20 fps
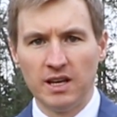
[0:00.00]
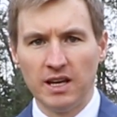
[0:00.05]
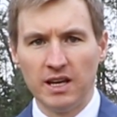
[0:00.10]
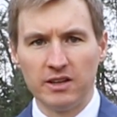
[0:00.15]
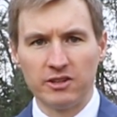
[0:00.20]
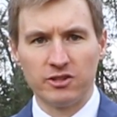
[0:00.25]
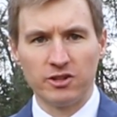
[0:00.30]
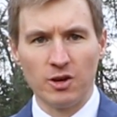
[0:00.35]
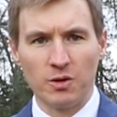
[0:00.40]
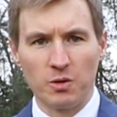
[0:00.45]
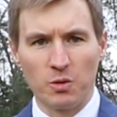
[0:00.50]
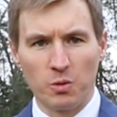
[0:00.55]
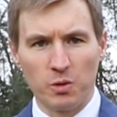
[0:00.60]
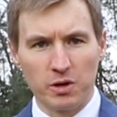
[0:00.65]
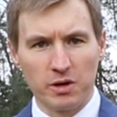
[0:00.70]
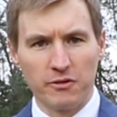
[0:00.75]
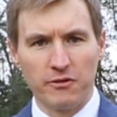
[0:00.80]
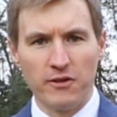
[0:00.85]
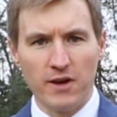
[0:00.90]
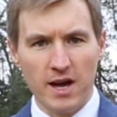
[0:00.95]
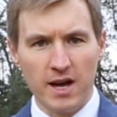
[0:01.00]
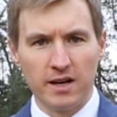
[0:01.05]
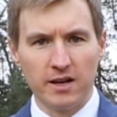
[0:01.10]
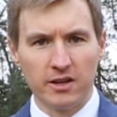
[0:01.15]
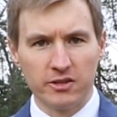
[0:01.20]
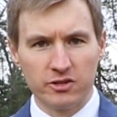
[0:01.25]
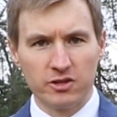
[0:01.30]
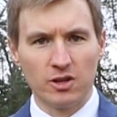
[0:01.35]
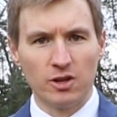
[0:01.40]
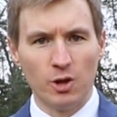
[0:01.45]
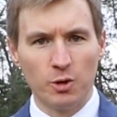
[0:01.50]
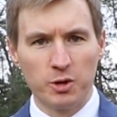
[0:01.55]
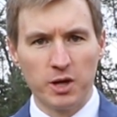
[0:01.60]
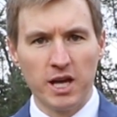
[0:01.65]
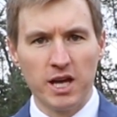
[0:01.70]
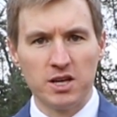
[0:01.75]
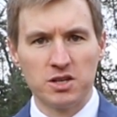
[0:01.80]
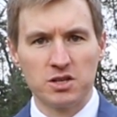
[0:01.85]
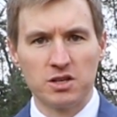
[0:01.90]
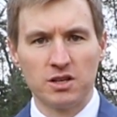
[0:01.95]
And so in order to find us a
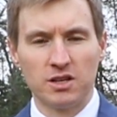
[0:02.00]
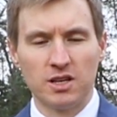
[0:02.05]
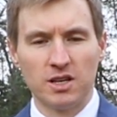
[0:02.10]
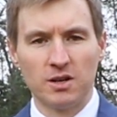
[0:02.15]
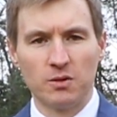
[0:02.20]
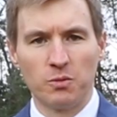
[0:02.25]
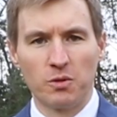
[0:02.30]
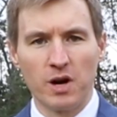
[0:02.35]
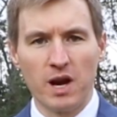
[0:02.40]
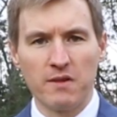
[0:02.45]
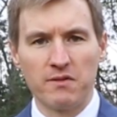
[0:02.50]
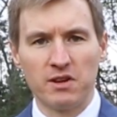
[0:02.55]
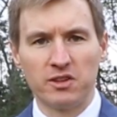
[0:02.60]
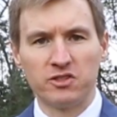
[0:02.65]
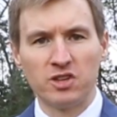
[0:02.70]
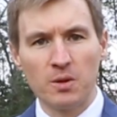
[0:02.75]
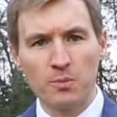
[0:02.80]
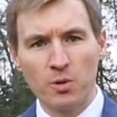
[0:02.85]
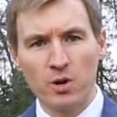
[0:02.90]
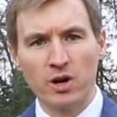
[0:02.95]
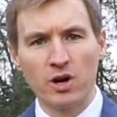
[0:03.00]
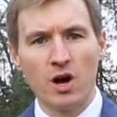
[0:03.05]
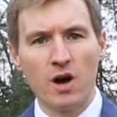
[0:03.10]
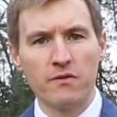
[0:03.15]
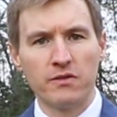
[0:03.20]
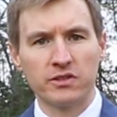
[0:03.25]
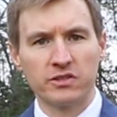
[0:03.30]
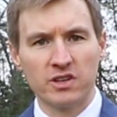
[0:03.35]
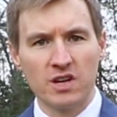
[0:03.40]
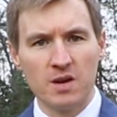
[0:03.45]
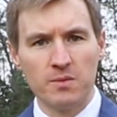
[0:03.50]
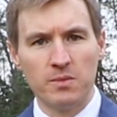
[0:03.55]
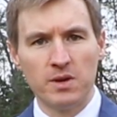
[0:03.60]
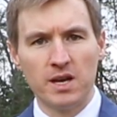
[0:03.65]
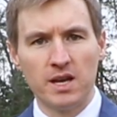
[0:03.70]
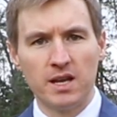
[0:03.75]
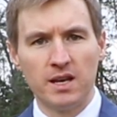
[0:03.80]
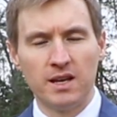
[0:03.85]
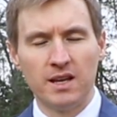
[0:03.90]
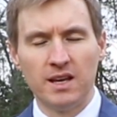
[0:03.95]
location, we're having a temporary office come
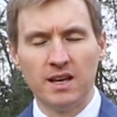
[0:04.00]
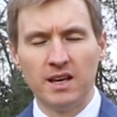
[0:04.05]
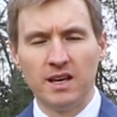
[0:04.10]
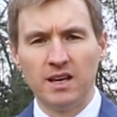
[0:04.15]
in.